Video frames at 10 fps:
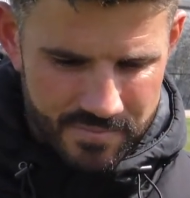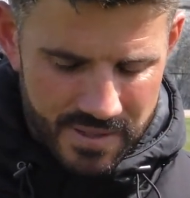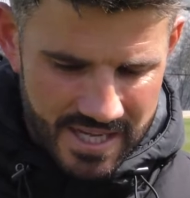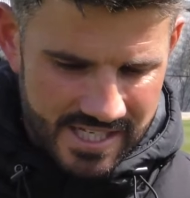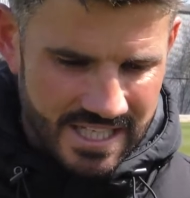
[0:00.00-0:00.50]

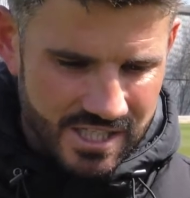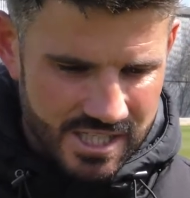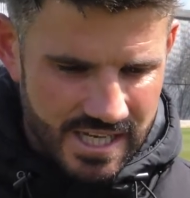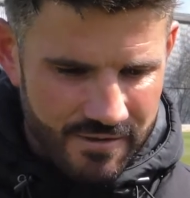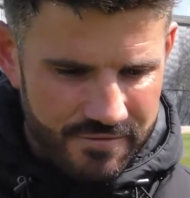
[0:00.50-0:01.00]
players and
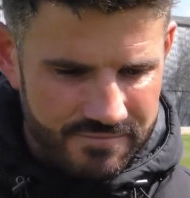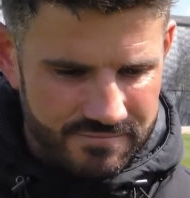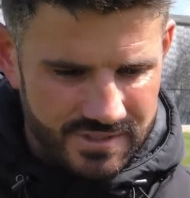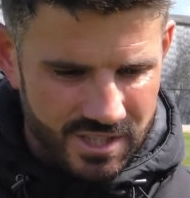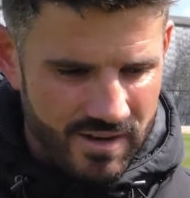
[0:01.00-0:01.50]
staff,
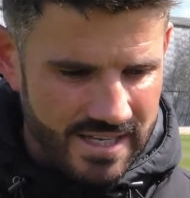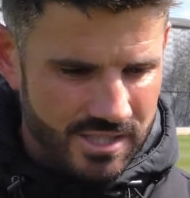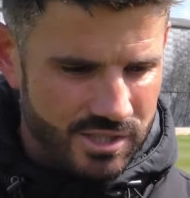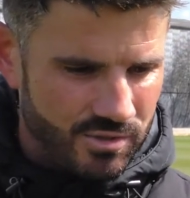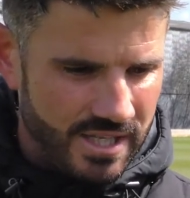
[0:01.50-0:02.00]
the
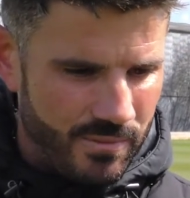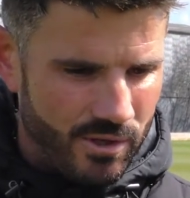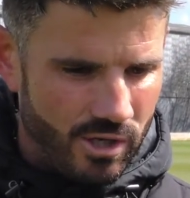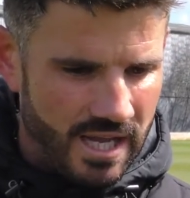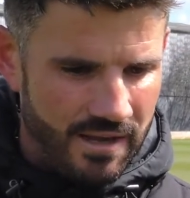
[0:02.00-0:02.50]
gratitude that
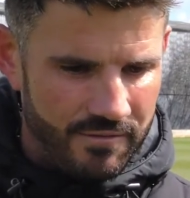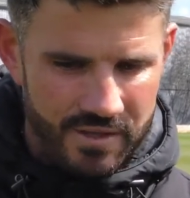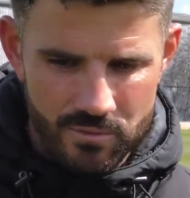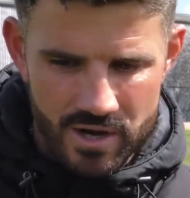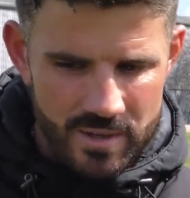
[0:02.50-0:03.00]
we all have
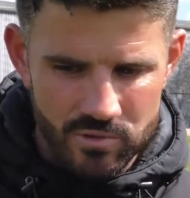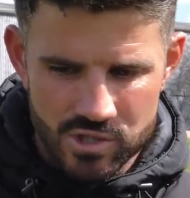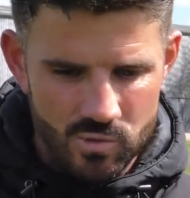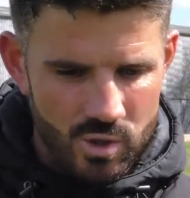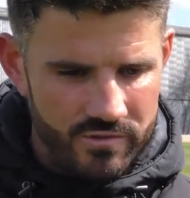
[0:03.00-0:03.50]
that we're able
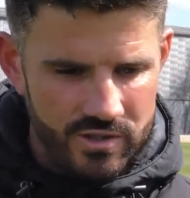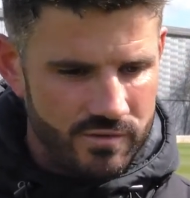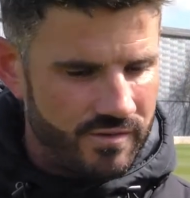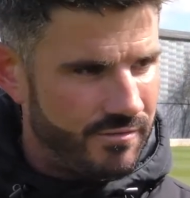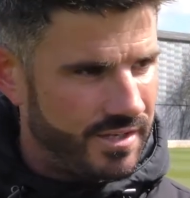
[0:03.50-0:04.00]
to work with
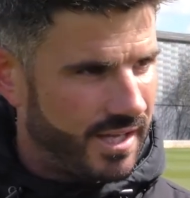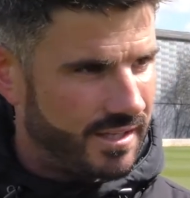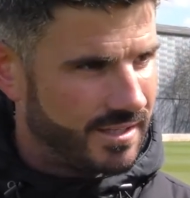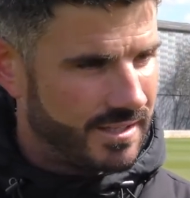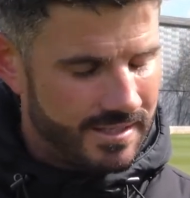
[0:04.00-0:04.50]
each other every day.